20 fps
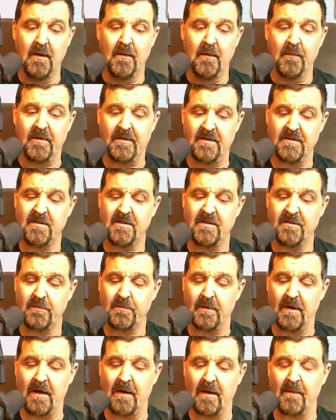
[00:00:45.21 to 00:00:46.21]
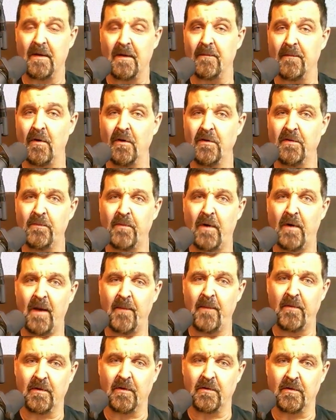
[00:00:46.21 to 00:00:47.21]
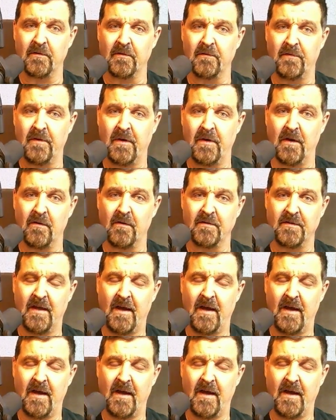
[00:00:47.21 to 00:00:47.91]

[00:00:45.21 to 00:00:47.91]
But this is uh, my most popular videos,